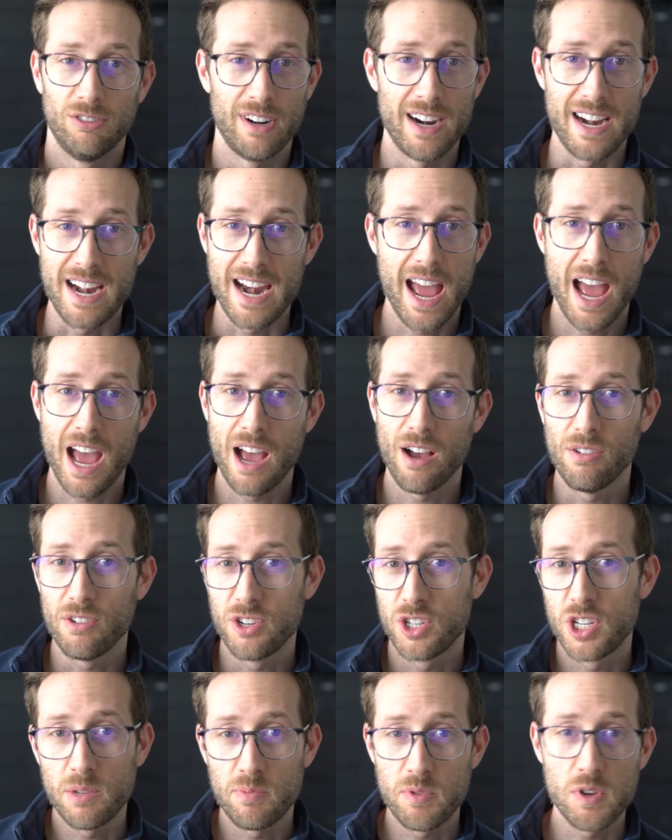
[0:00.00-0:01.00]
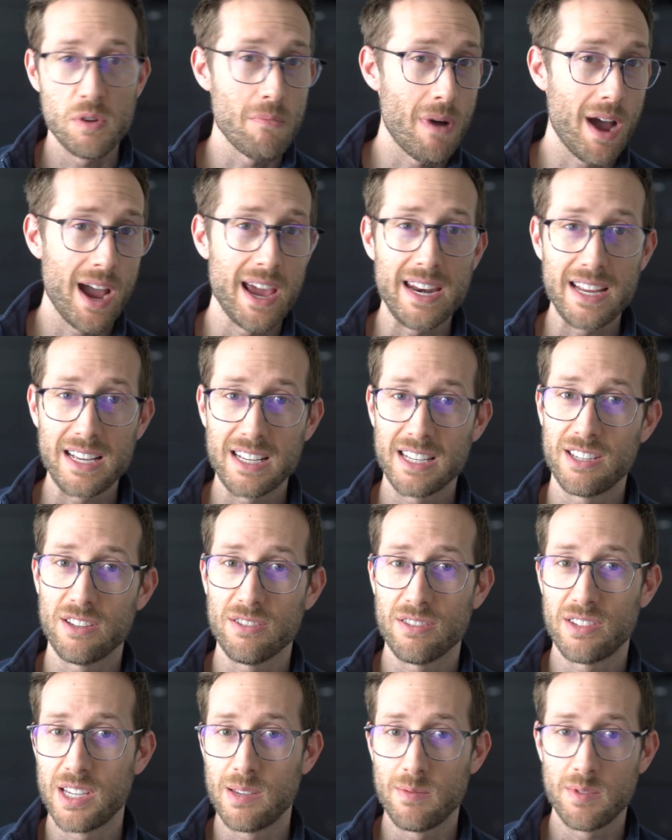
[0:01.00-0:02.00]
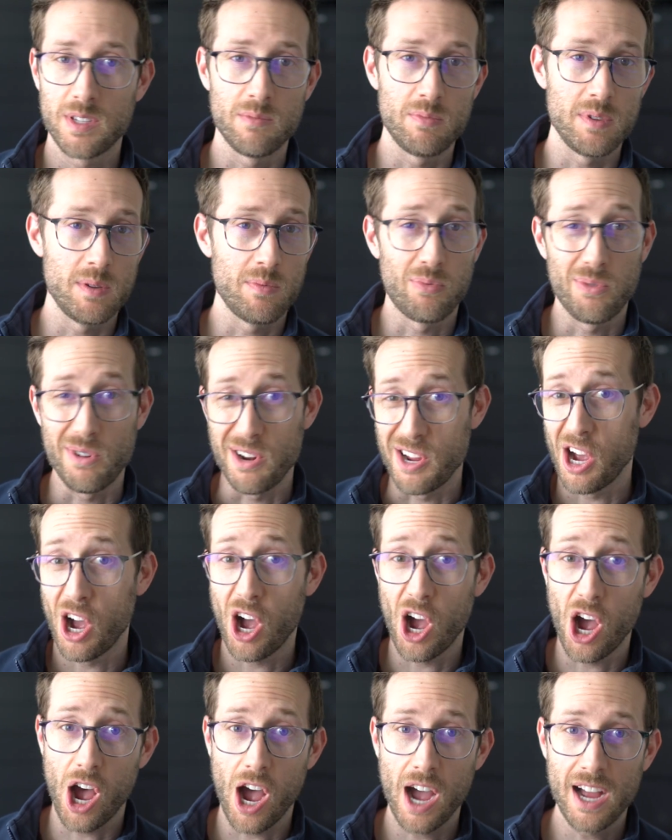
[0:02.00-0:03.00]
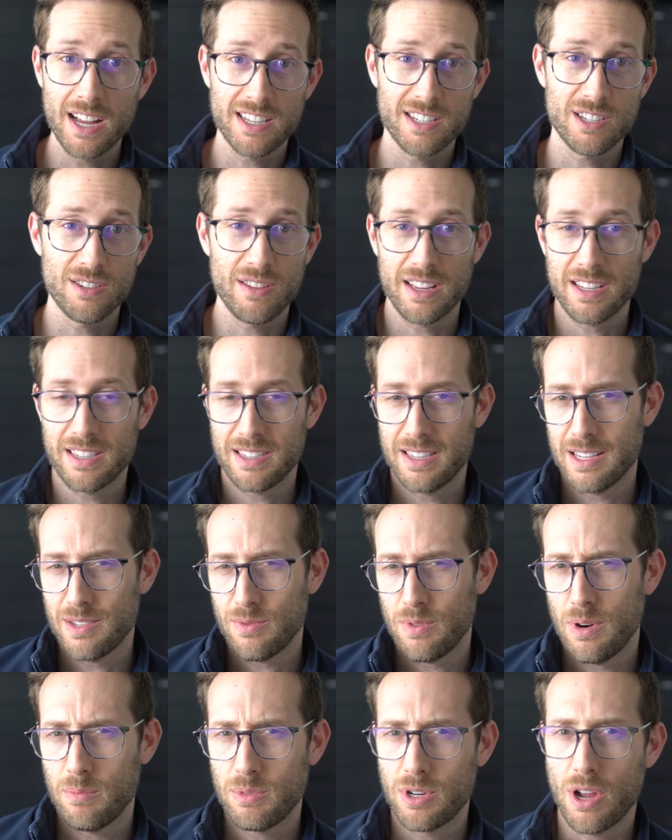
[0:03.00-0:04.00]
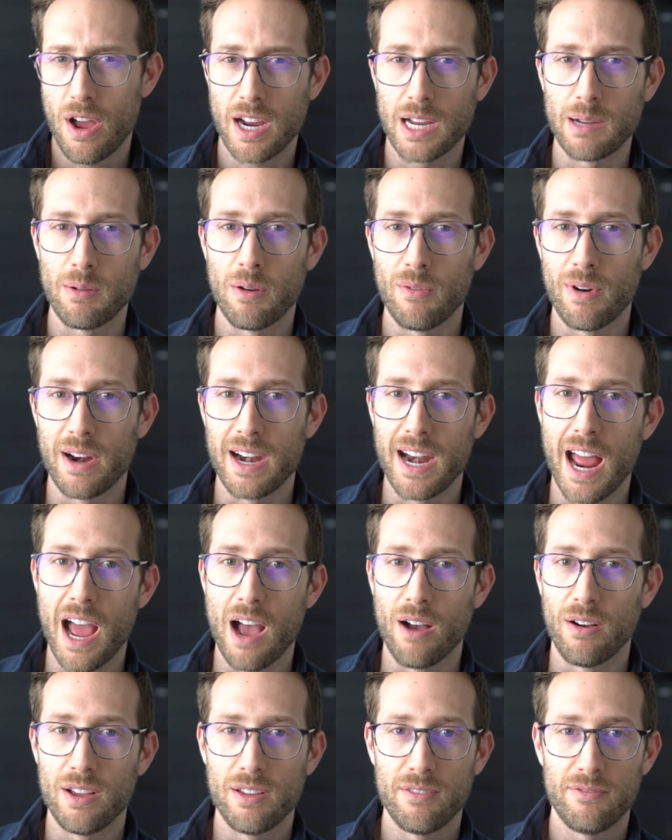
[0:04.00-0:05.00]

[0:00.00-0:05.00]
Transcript: Right now, G P U mining still seems to be pretty hot, so that's that's what I'm talking about right now.